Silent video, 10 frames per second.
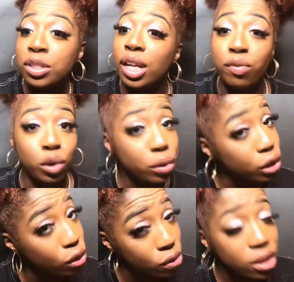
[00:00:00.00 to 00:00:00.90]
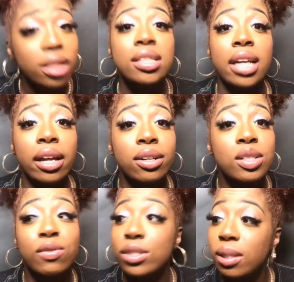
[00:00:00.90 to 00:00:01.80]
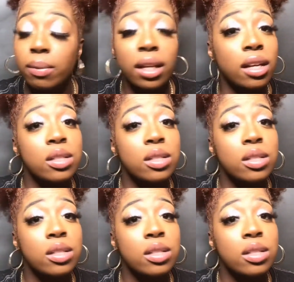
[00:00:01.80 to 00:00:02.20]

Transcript: If you can use the containers for something else,